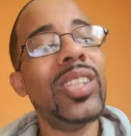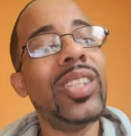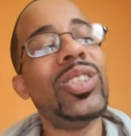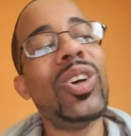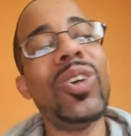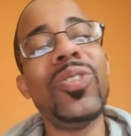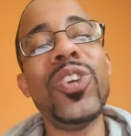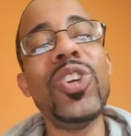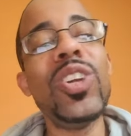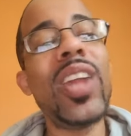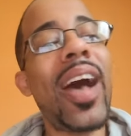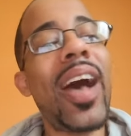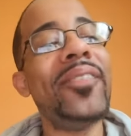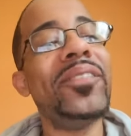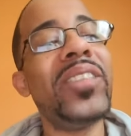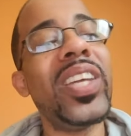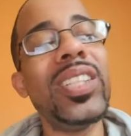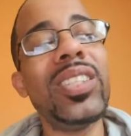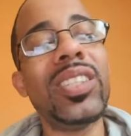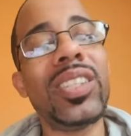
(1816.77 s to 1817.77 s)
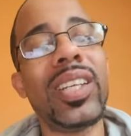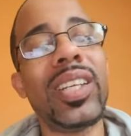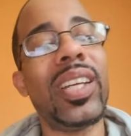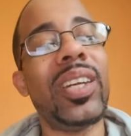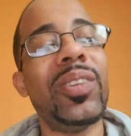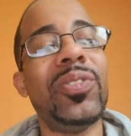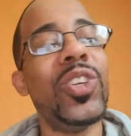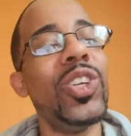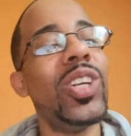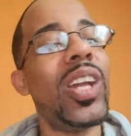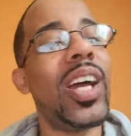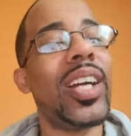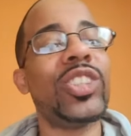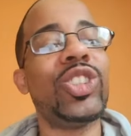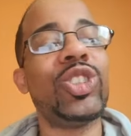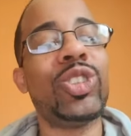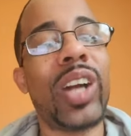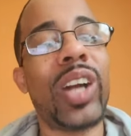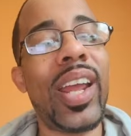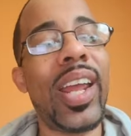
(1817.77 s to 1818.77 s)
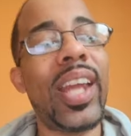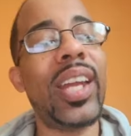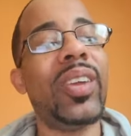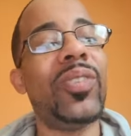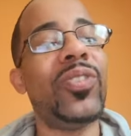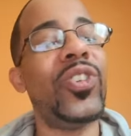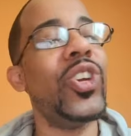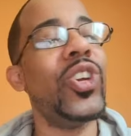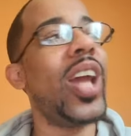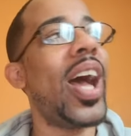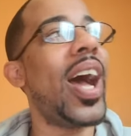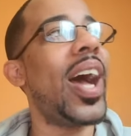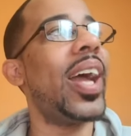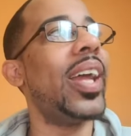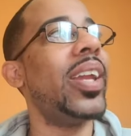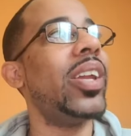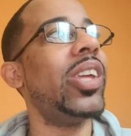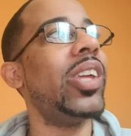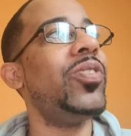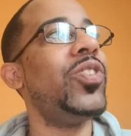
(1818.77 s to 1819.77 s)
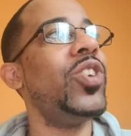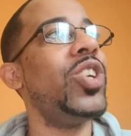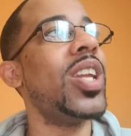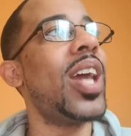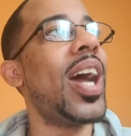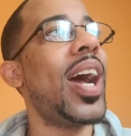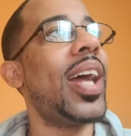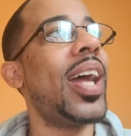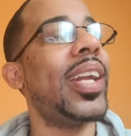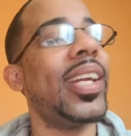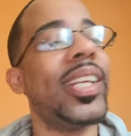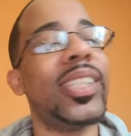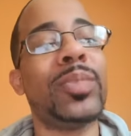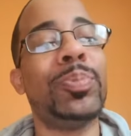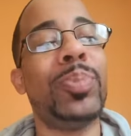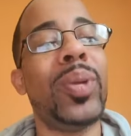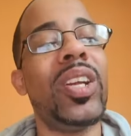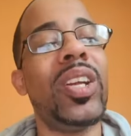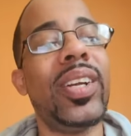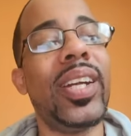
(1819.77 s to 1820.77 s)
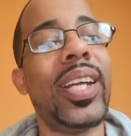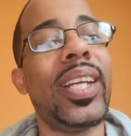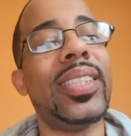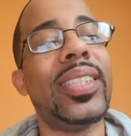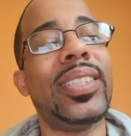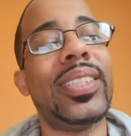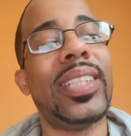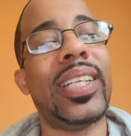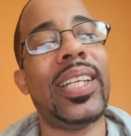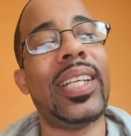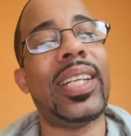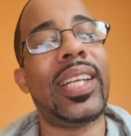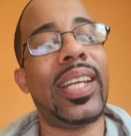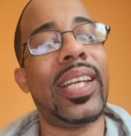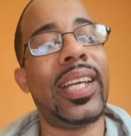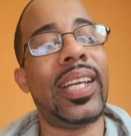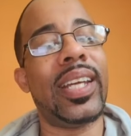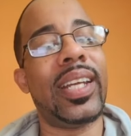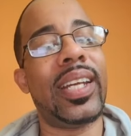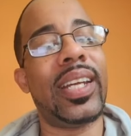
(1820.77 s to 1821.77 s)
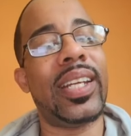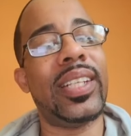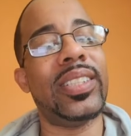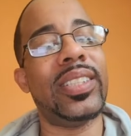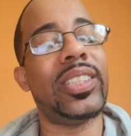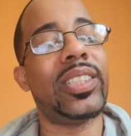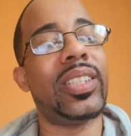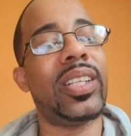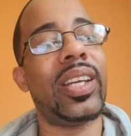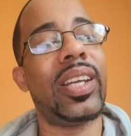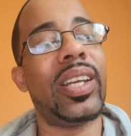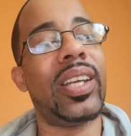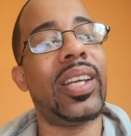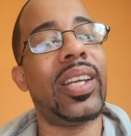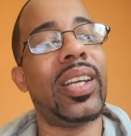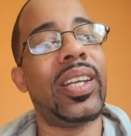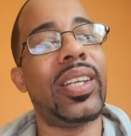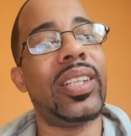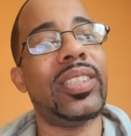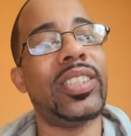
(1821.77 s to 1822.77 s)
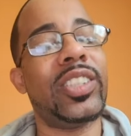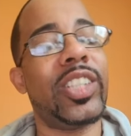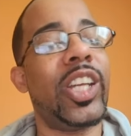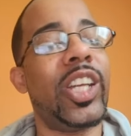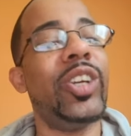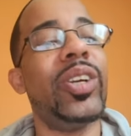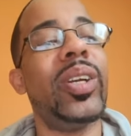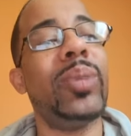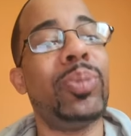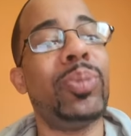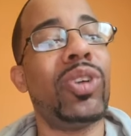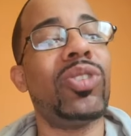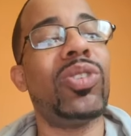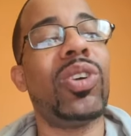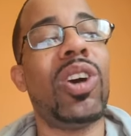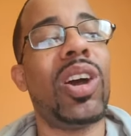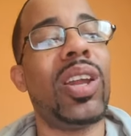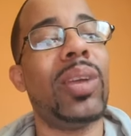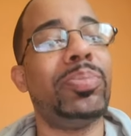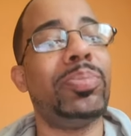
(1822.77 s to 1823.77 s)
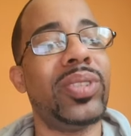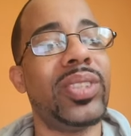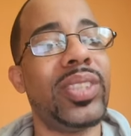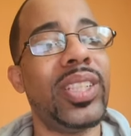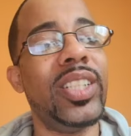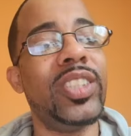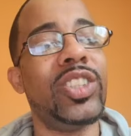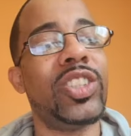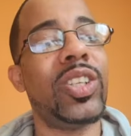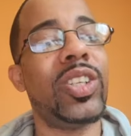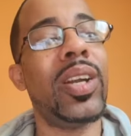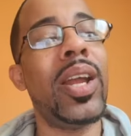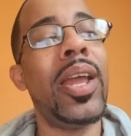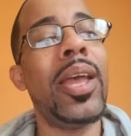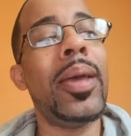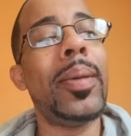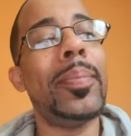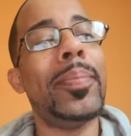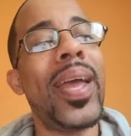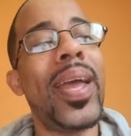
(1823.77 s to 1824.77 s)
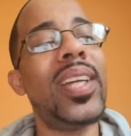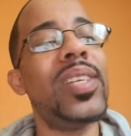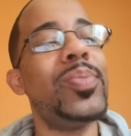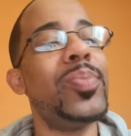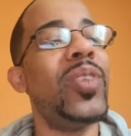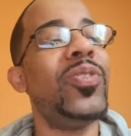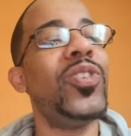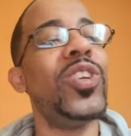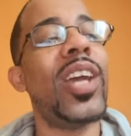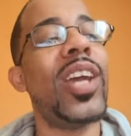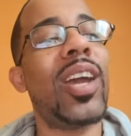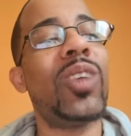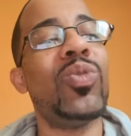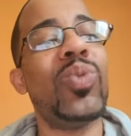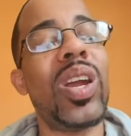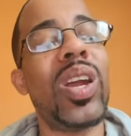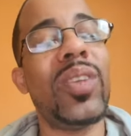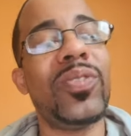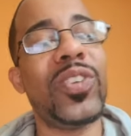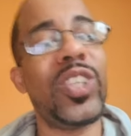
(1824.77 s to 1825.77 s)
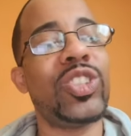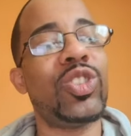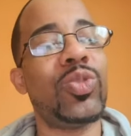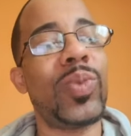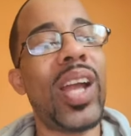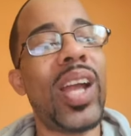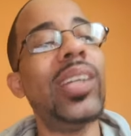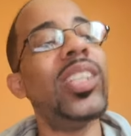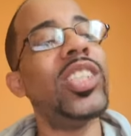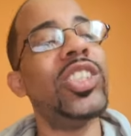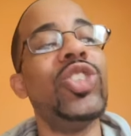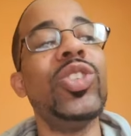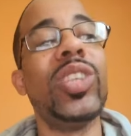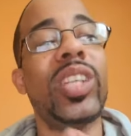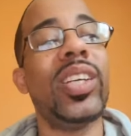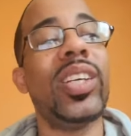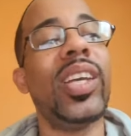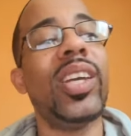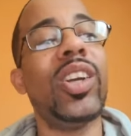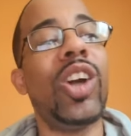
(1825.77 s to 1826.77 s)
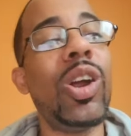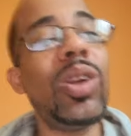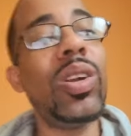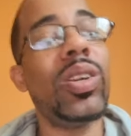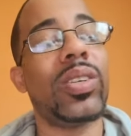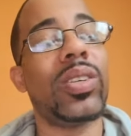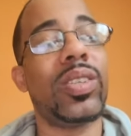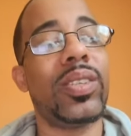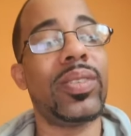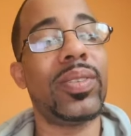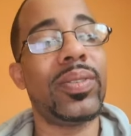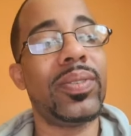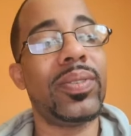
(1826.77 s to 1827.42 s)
so if you're not vigilant, if you're not trained, if you're not if you're not experienced in in in, in security protocol and procedure management, if you're not aware of your surroundings, you can get hurt.